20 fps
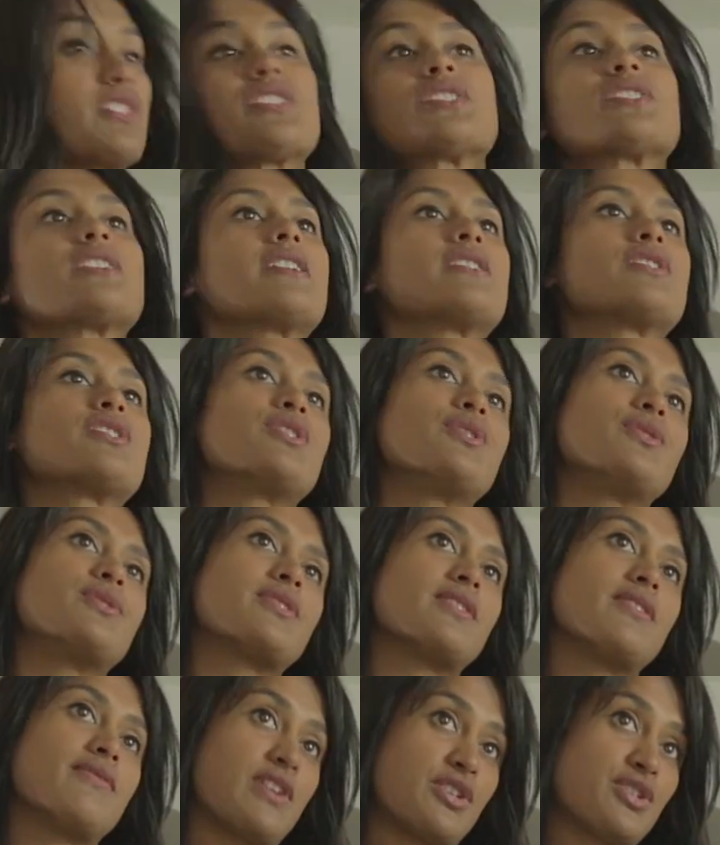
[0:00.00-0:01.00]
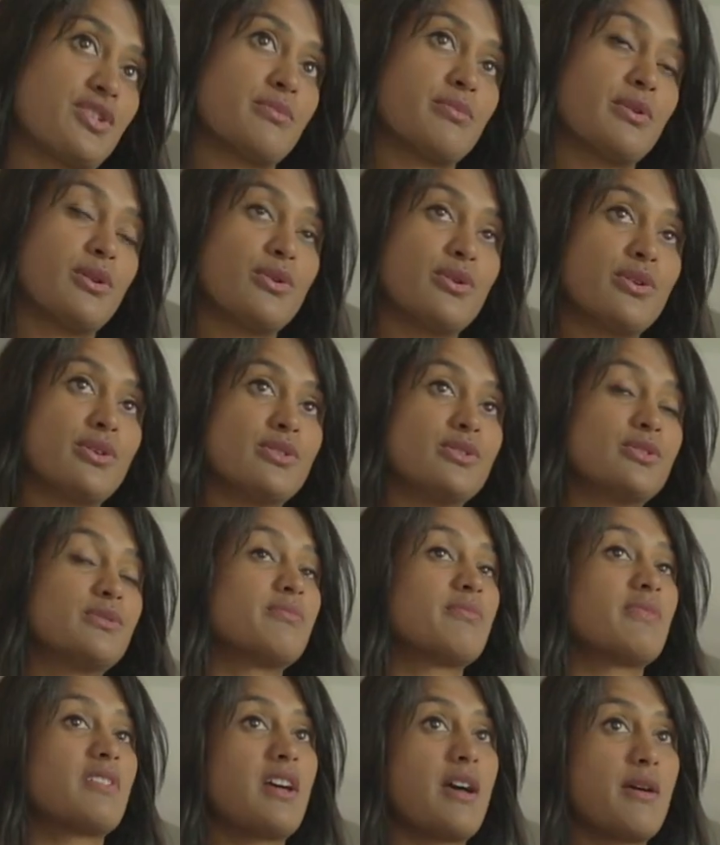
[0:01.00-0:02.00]
just tend to use a vegetable
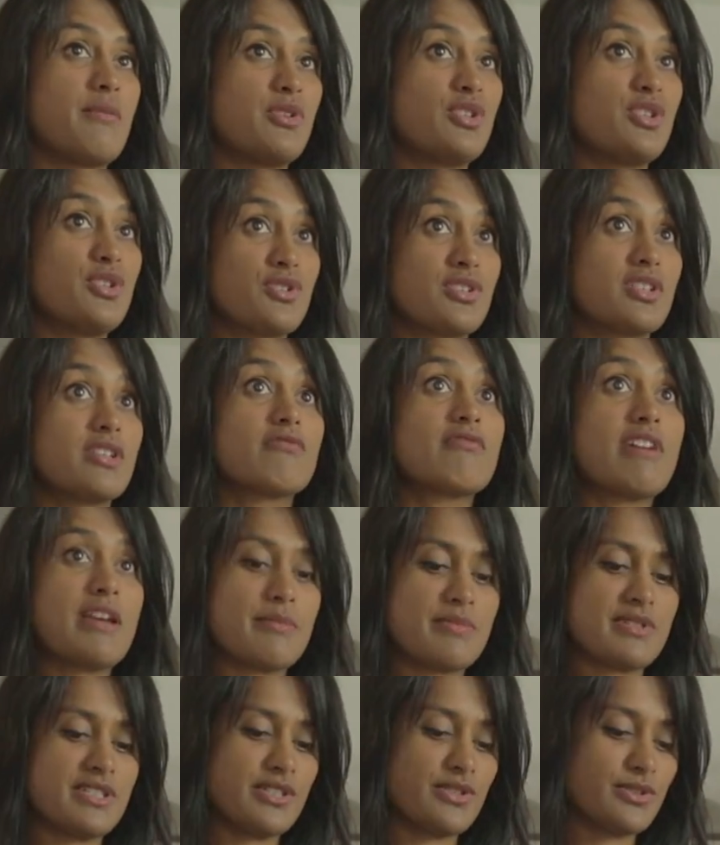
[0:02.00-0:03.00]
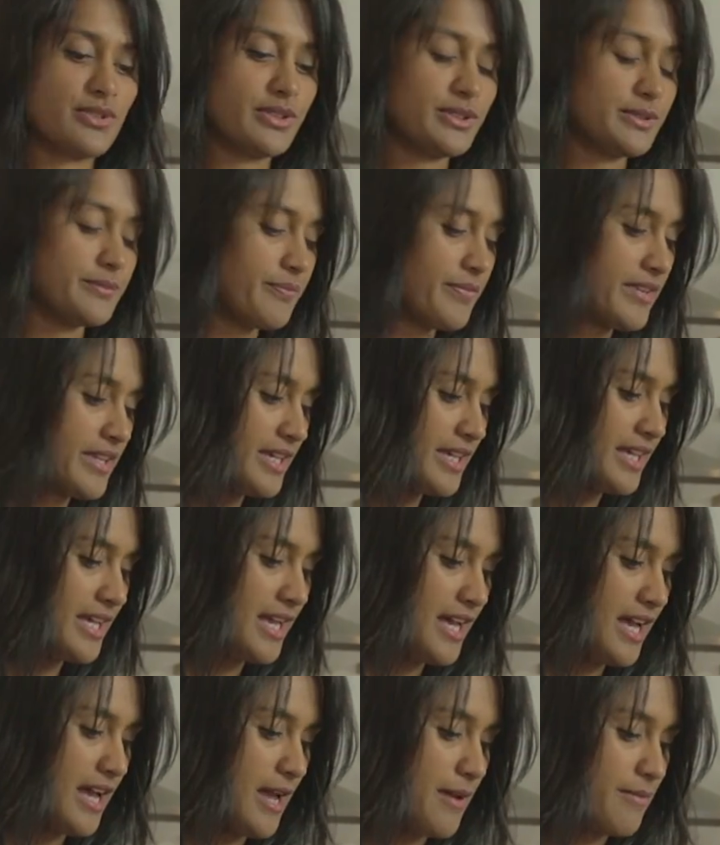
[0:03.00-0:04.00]
oil, usually rapeseed oil.
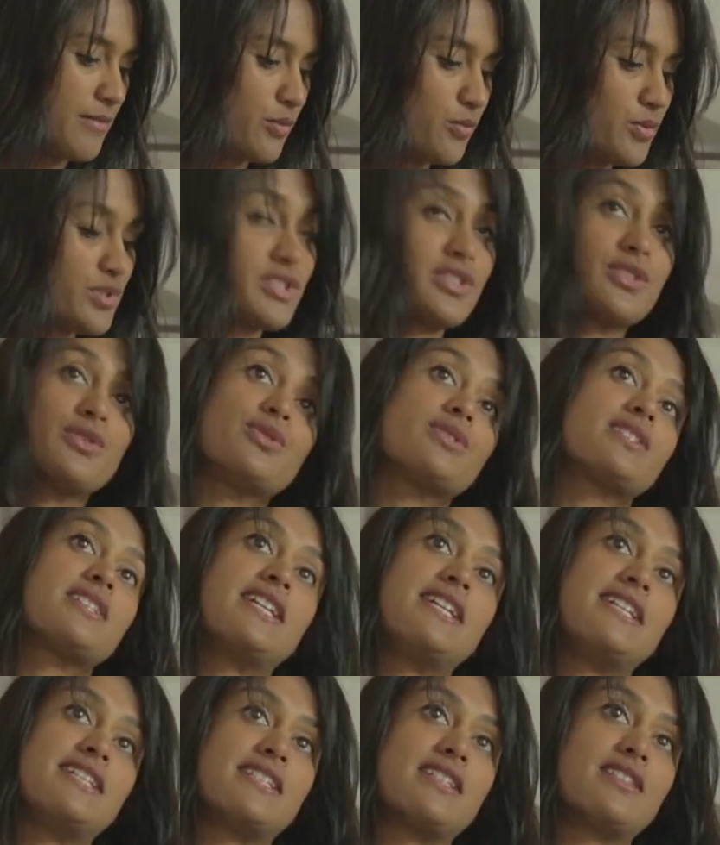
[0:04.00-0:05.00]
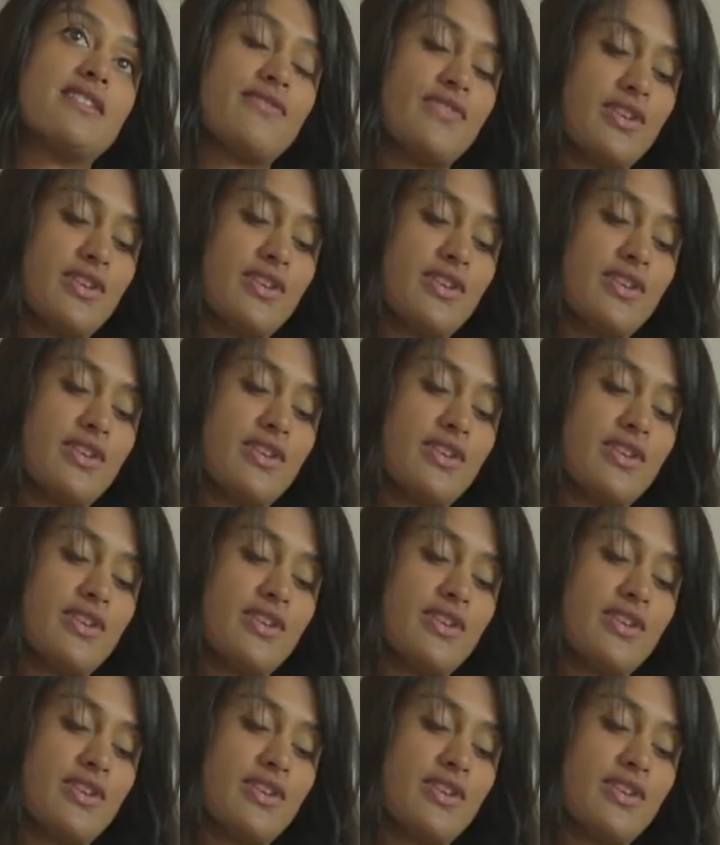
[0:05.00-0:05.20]
Once the oil's heated, the